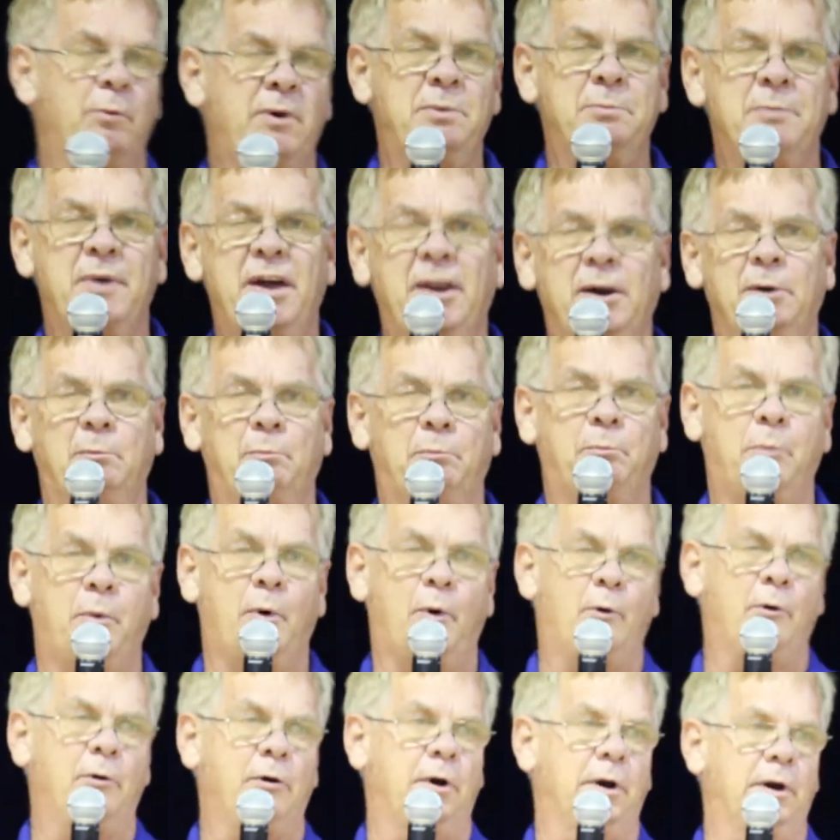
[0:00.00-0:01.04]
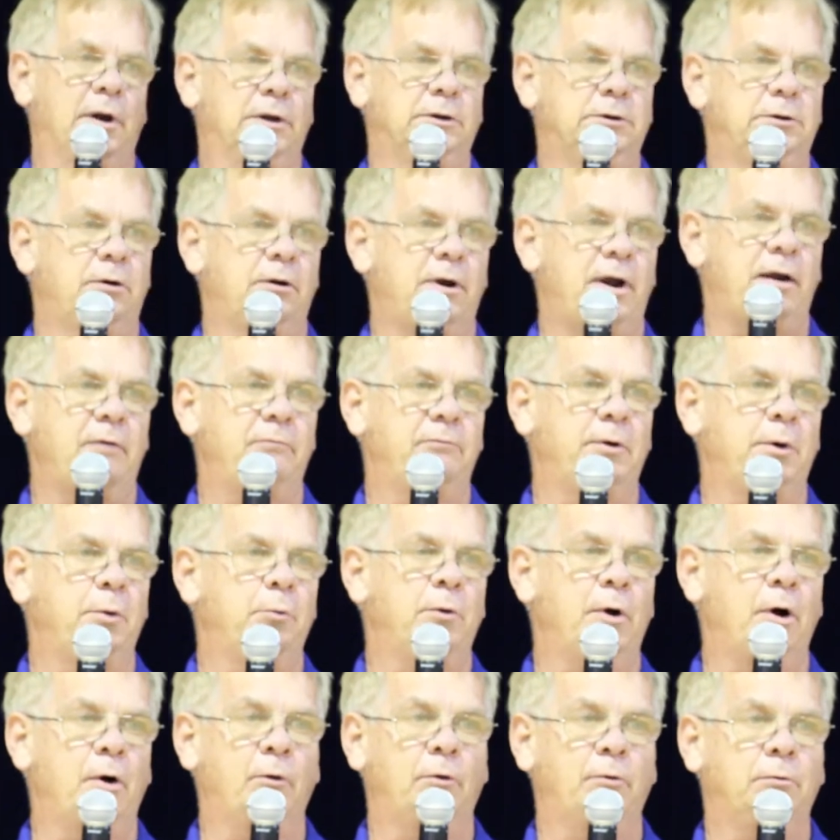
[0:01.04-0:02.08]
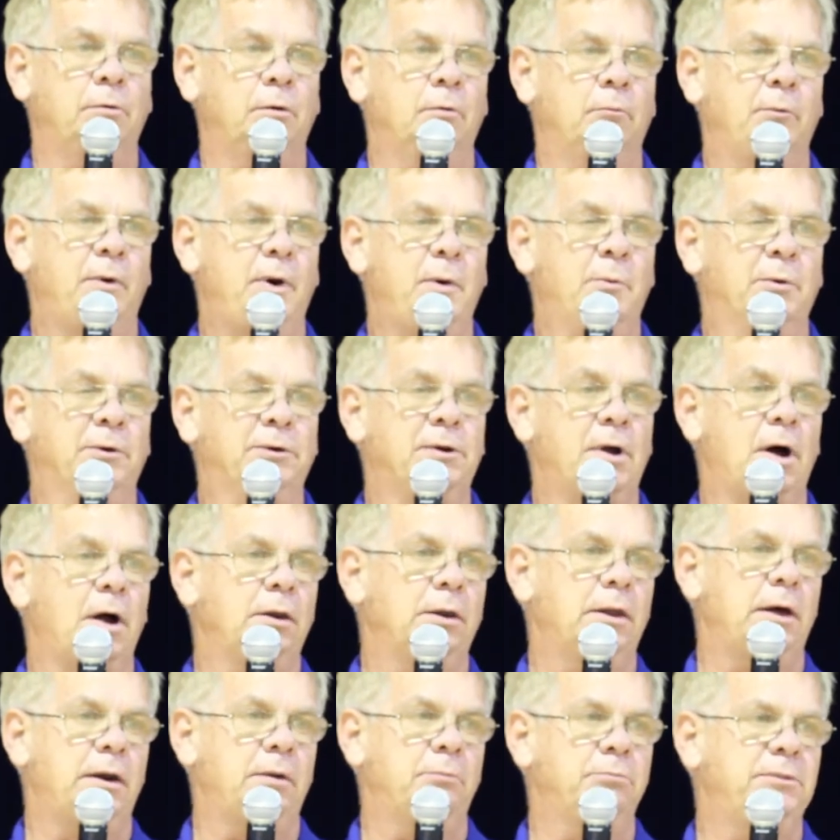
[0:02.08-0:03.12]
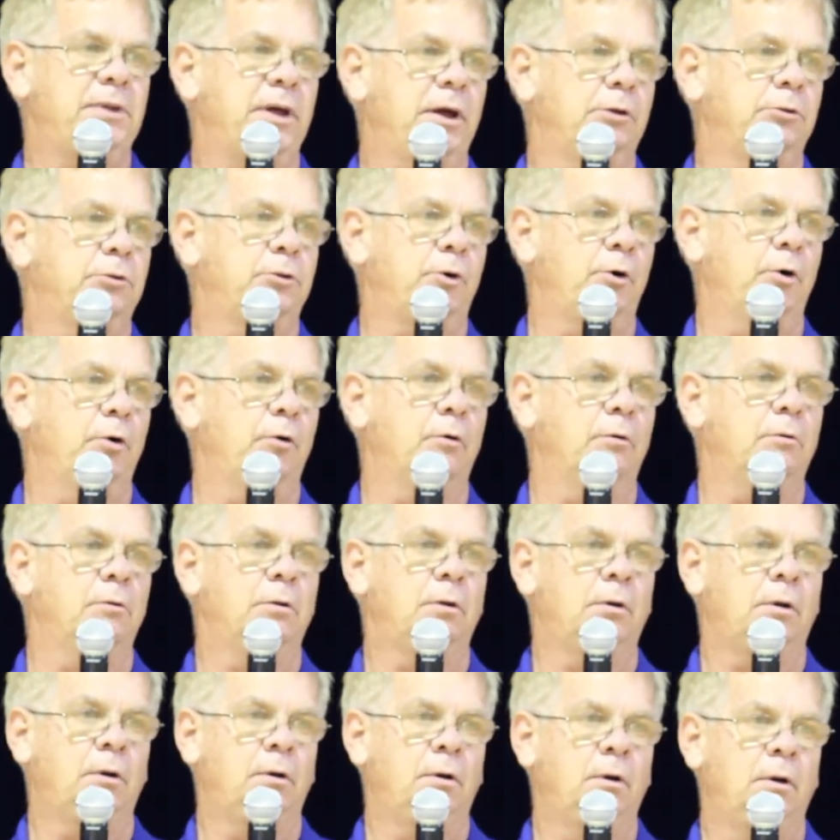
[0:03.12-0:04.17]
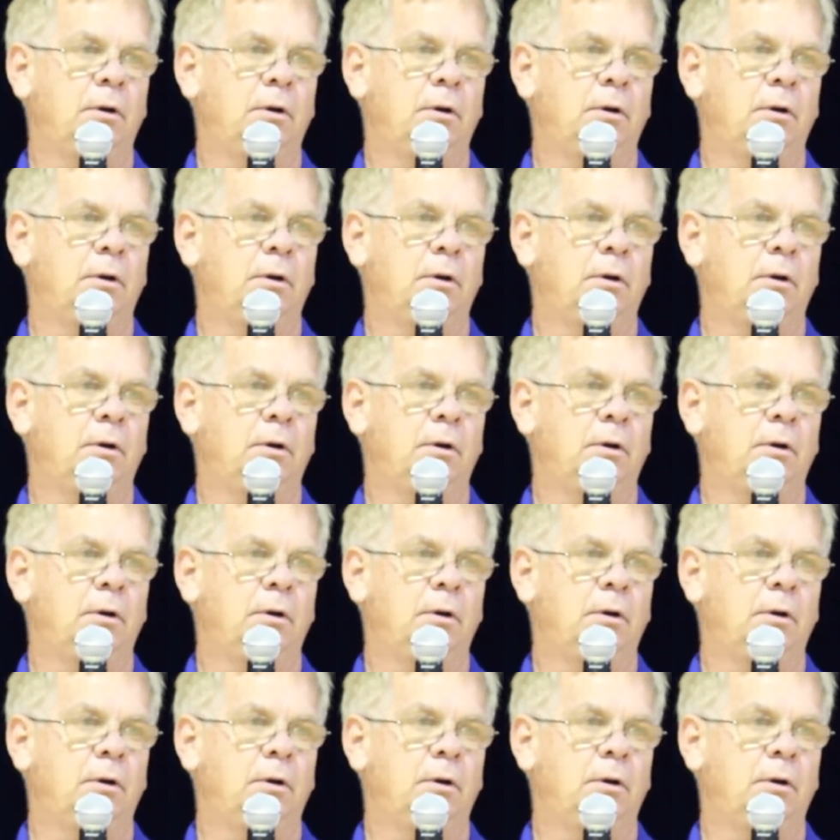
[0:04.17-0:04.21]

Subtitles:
we made them bore under every road. We would not let them dig through.